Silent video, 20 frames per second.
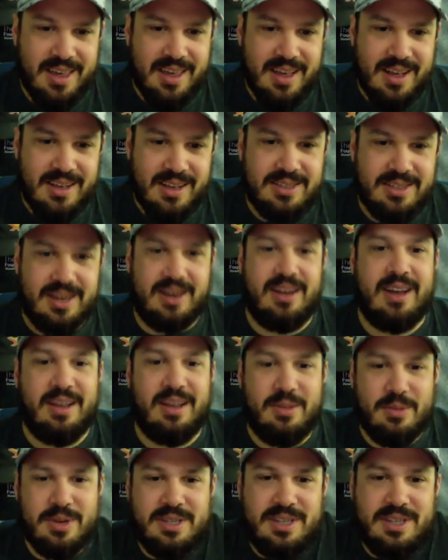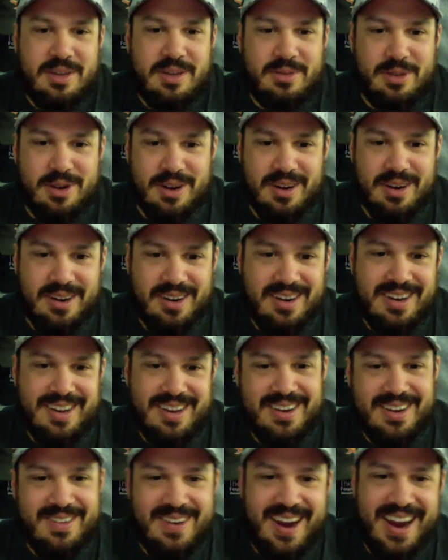satellite receiver,
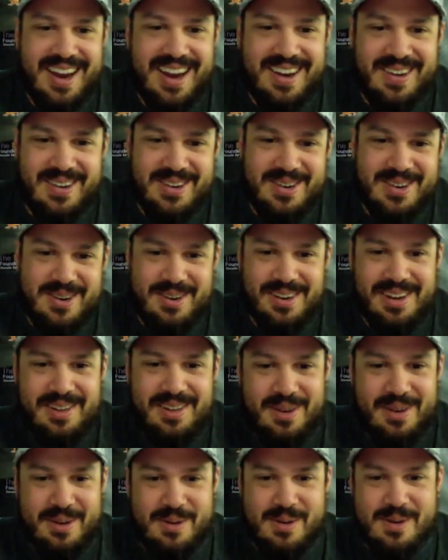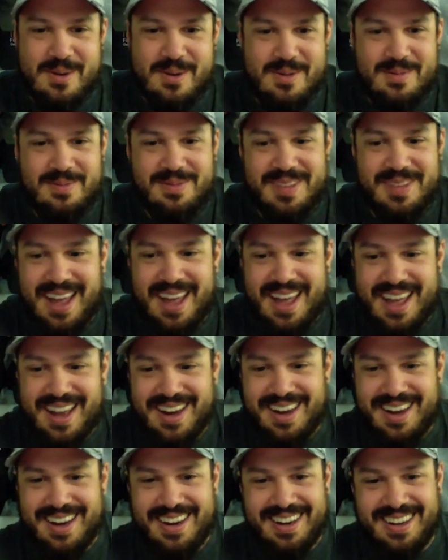right, on your living room
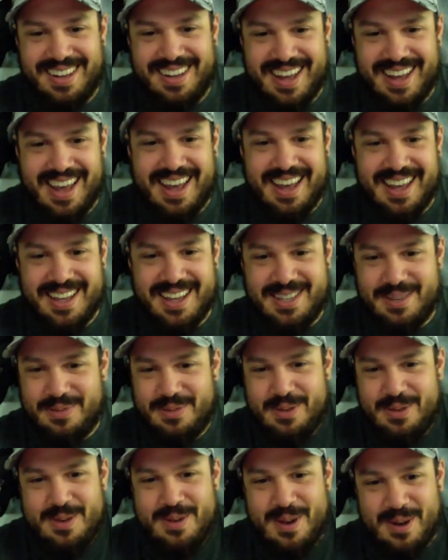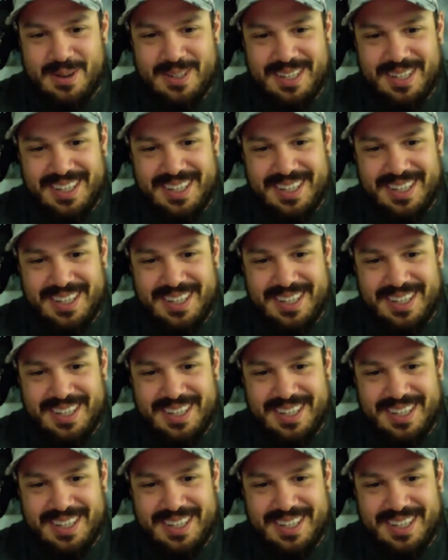that like is a phone node.